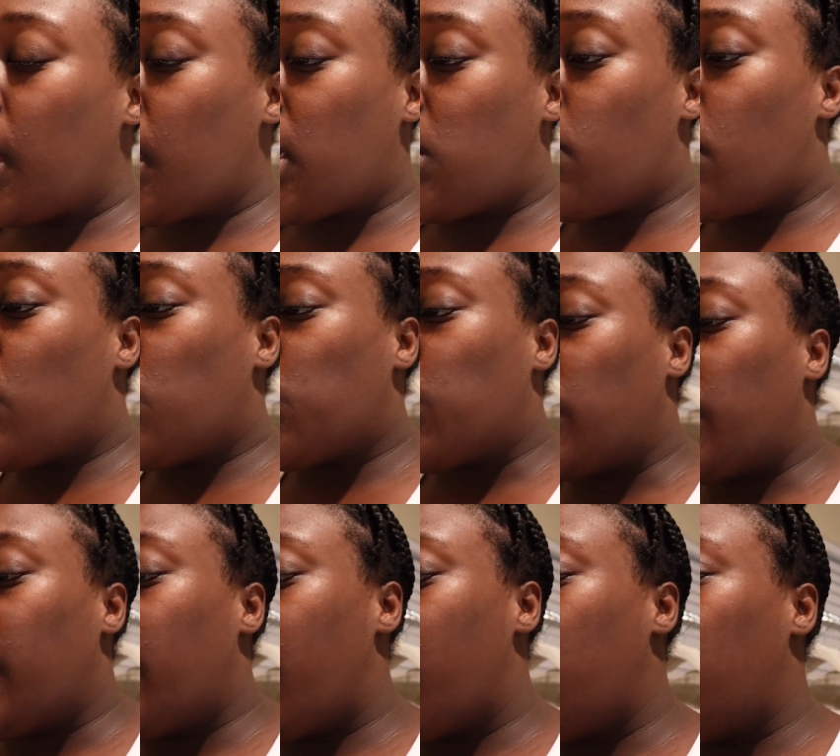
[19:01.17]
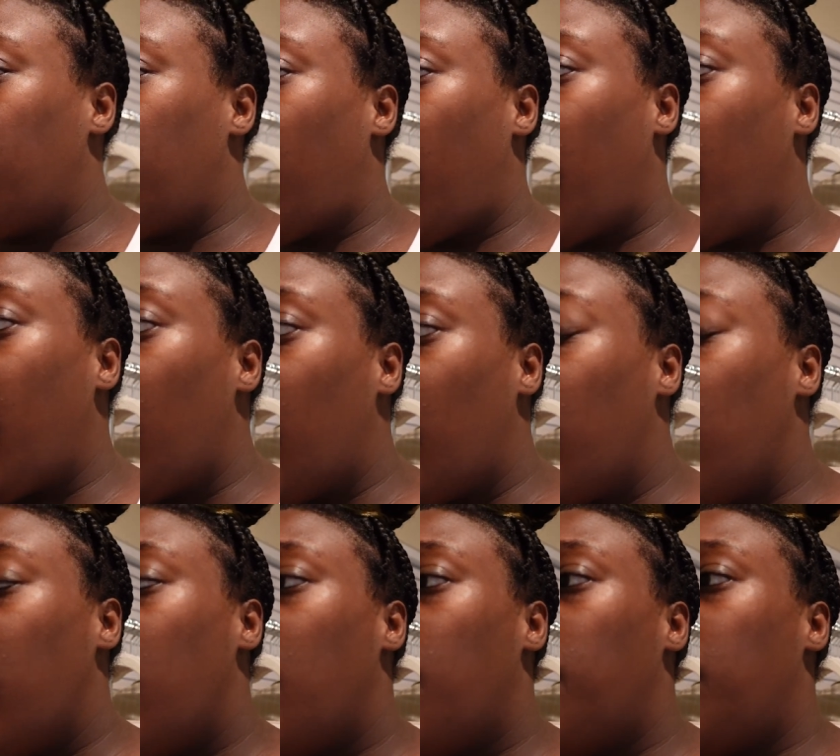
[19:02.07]
it smells really good in the air.
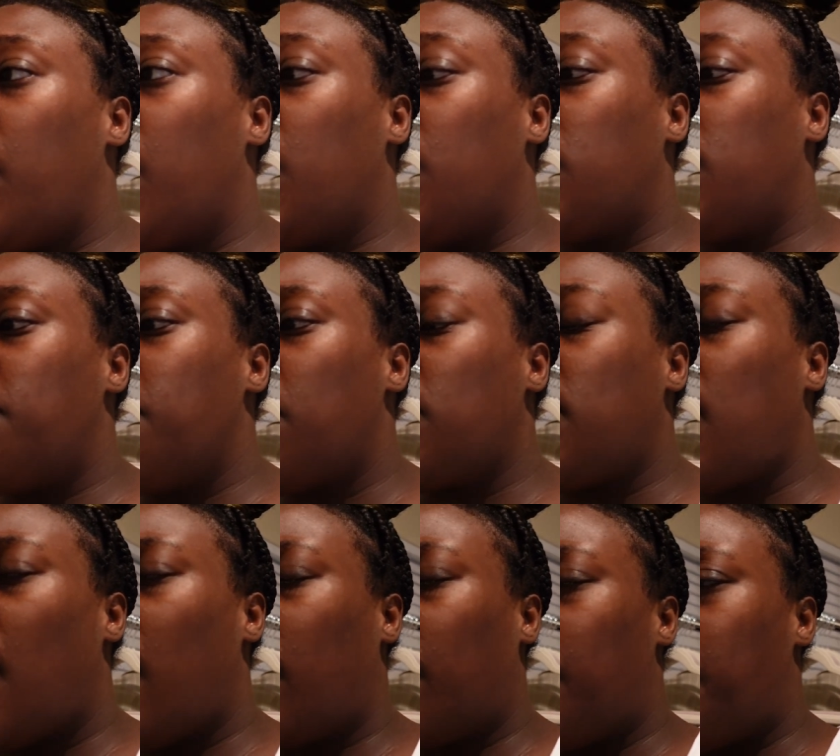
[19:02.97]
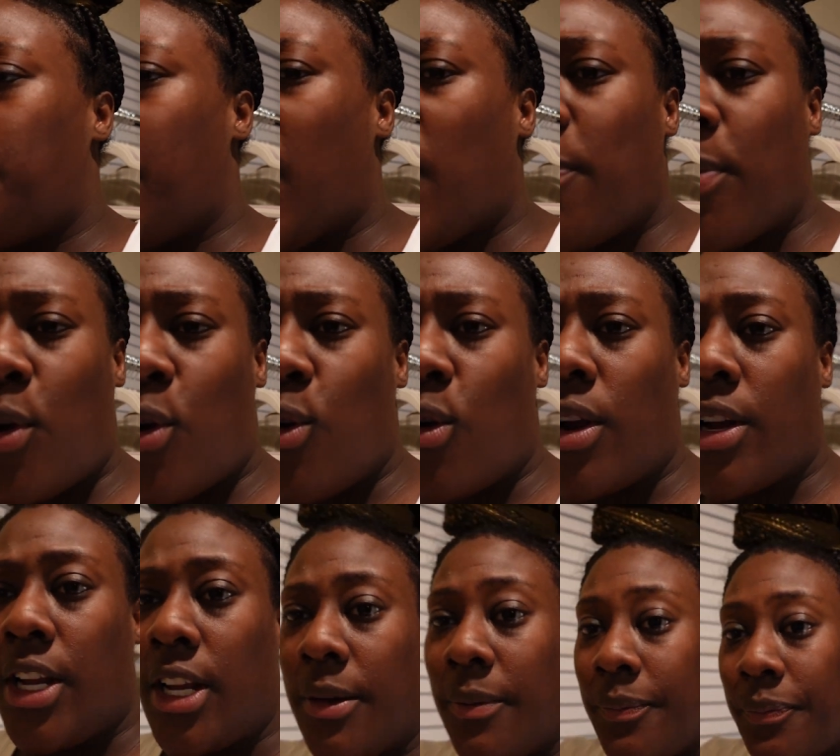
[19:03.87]
But it just smells like
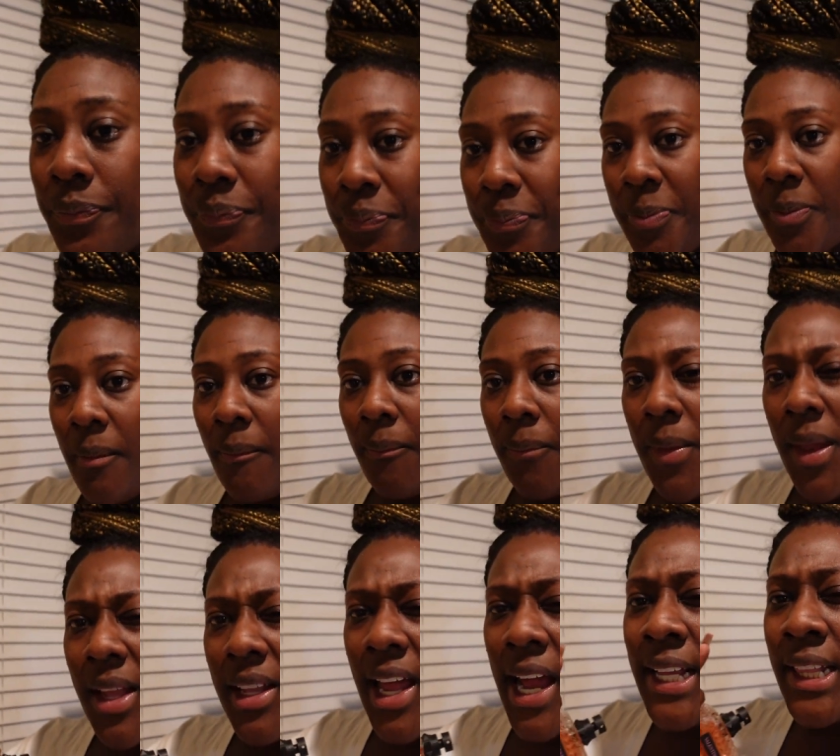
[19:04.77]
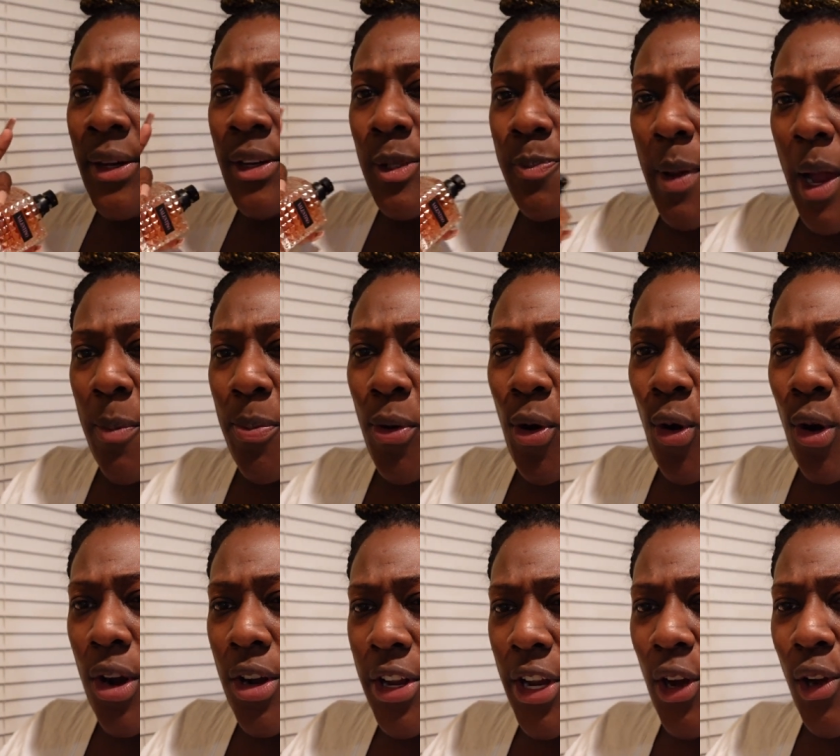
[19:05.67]
peppercorny. Like, those
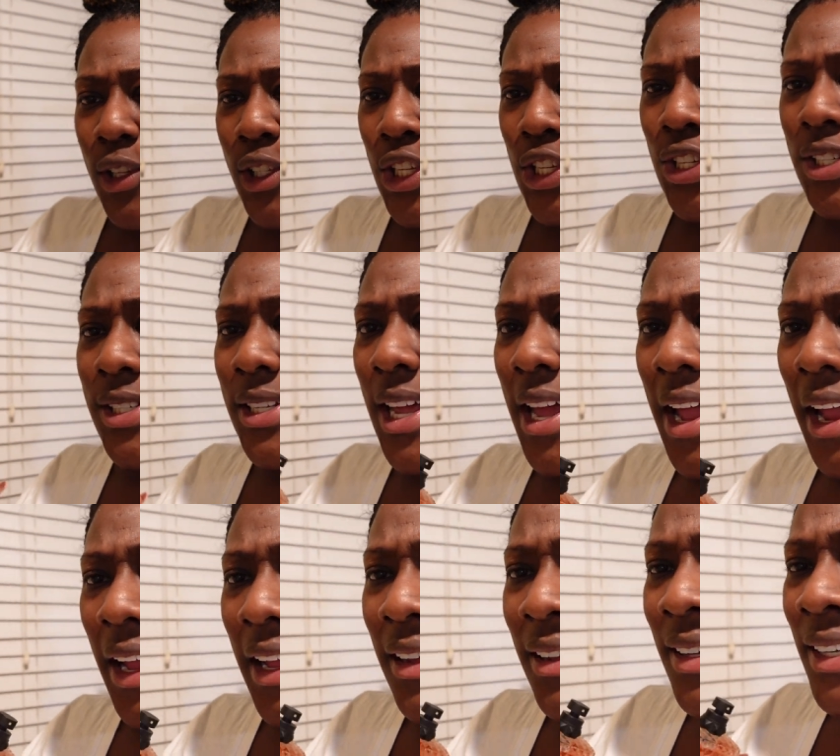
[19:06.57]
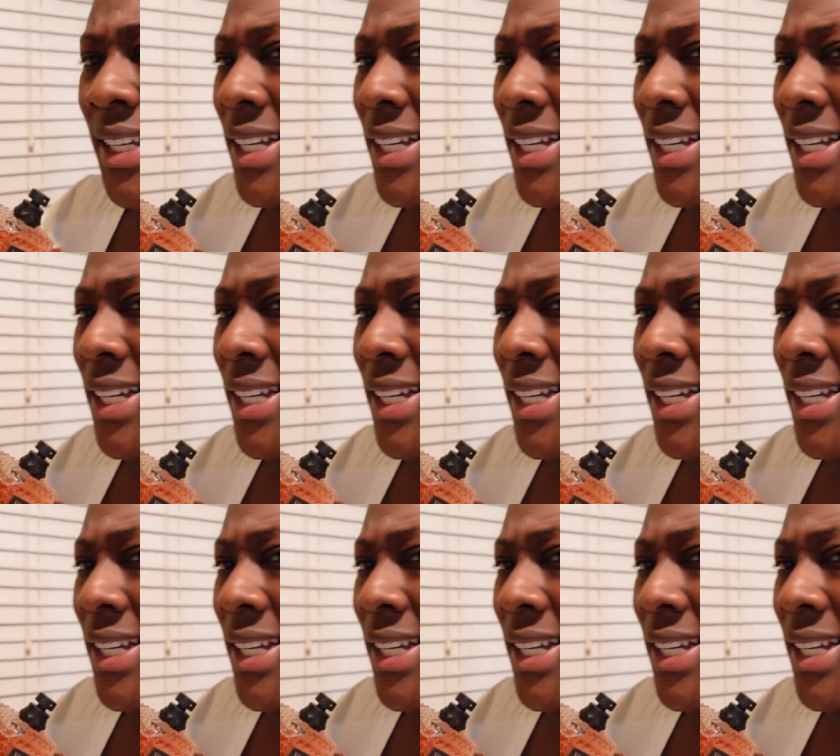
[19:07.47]
peppercorn notes are just, like,